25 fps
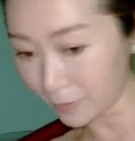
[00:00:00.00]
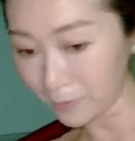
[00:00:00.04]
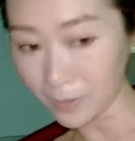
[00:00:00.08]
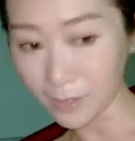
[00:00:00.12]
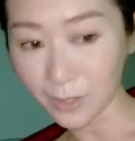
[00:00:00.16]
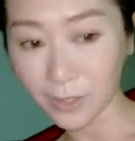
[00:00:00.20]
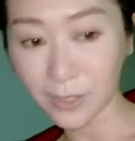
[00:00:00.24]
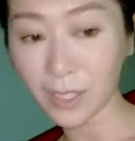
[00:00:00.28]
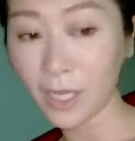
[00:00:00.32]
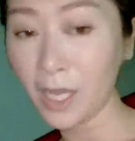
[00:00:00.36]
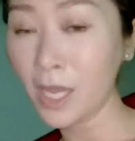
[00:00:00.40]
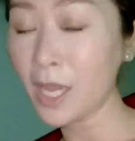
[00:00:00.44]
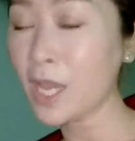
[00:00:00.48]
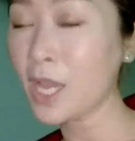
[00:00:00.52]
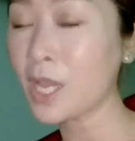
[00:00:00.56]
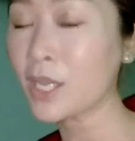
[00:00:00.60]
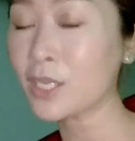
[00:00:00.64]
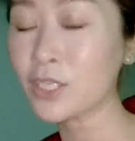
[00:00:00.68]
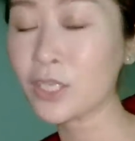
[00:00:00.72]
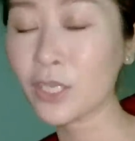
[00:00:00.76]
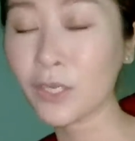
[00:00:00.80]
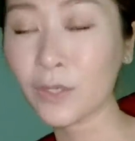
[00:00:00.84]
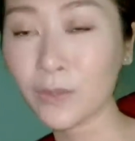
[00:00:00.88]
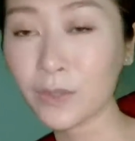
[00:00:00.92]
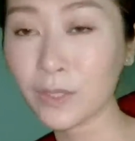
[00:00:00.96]
It's
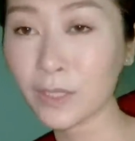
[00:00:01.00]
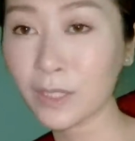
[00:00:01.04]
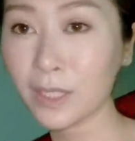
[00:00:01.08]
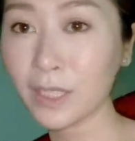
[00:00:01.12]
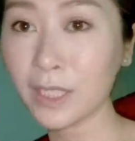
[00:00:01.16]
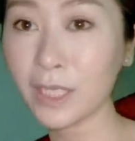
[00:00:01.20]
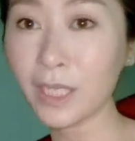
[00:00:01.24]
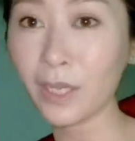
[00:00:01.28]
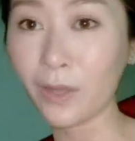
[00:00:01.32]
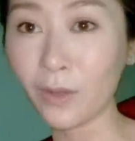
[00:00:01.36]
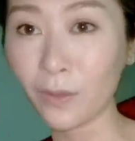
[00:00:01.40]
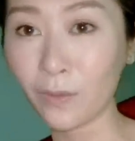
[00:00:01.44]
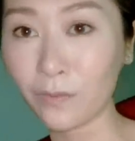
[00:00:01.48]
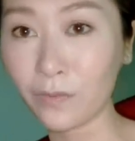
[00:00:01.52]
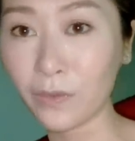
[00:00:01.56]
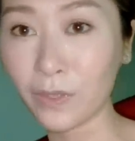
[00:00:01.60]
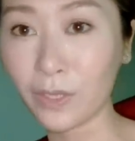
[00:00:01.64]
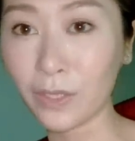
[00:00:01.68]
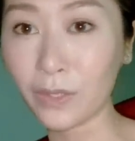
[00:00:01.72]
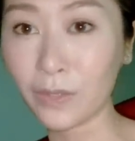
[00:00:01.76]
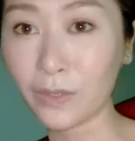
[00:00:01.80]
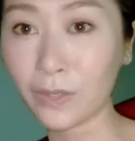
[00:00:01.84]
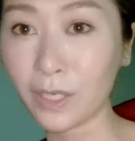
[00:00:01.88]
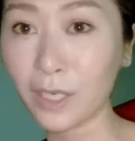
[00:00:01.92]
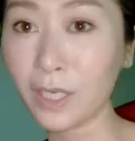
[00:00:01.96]
totally
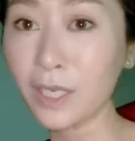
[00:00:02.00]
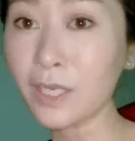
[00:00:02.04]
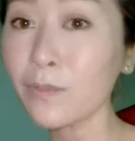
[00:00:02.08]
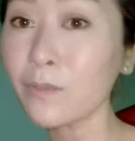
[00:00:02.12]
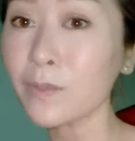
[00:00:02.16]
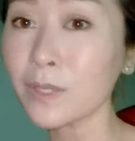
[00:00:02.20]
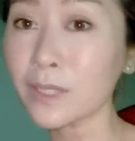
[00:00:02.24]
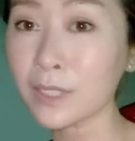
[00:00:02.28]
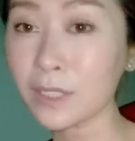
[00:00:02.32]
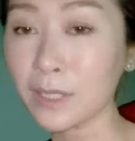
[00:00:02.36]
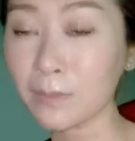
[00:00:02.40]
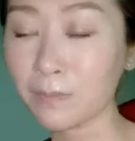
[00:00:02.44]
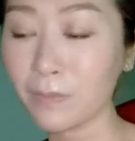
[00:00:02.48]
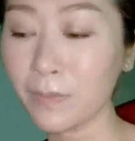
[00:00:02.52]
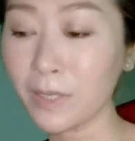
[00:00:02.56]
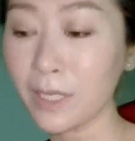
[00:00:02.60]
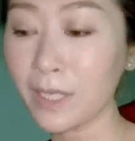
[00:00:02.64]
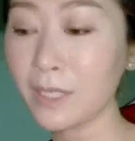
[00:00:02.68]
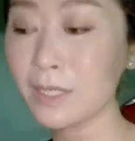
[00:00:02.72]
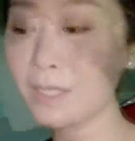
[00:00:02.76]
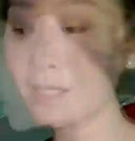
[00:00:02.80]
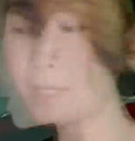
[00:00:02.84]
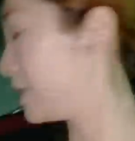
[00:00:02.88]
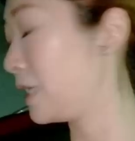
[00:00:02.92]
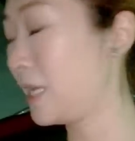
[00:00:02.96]
overloaded with shipments,